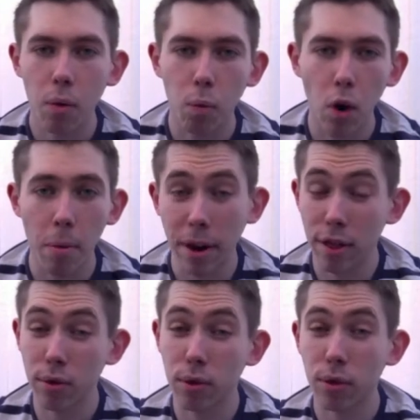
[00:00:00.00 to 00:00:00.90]
What are my
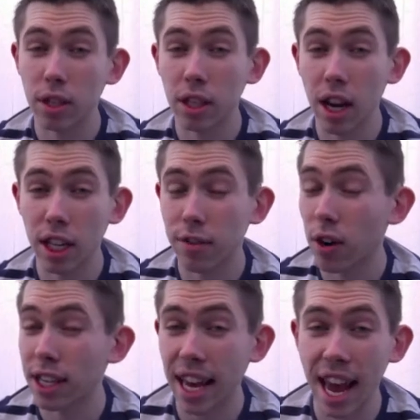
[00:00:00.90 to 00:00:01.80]
thoughts? I just
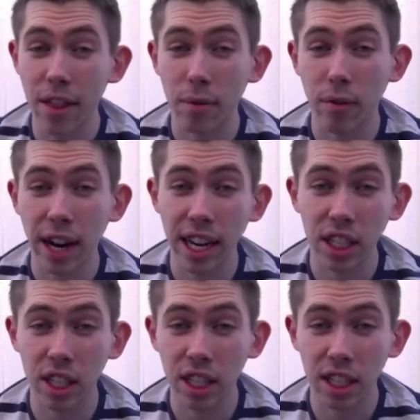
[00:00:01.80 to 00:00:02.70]
thought I'd air them really,
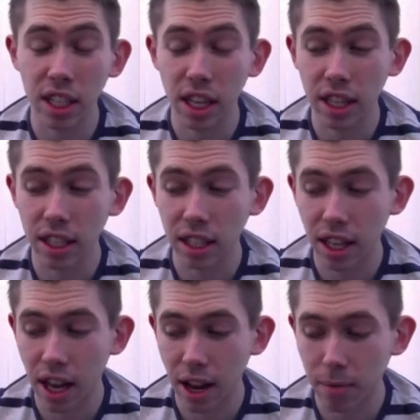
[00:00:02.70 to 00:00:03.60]
just to
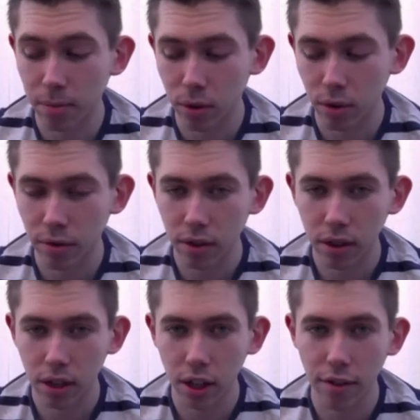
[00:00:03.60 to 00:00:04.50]
sort of
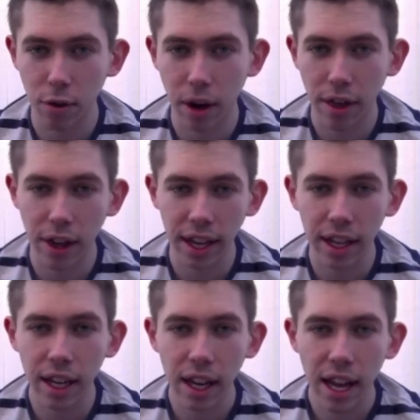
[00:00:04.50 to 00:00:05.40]
go through what I
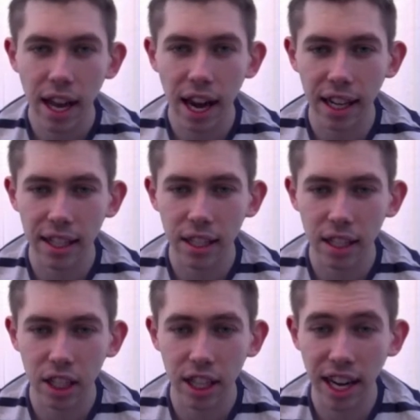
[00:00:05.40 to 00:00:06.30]
think and
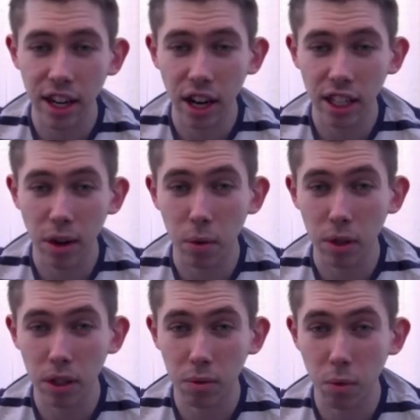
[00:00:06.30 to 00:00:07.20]
just let you guys know
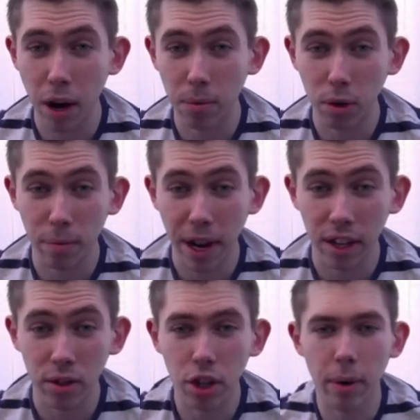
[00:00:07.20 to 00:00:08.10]
what I'm sort of planning
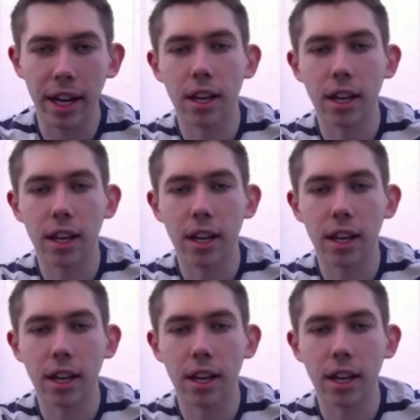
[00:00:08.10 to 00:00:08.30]
on doing.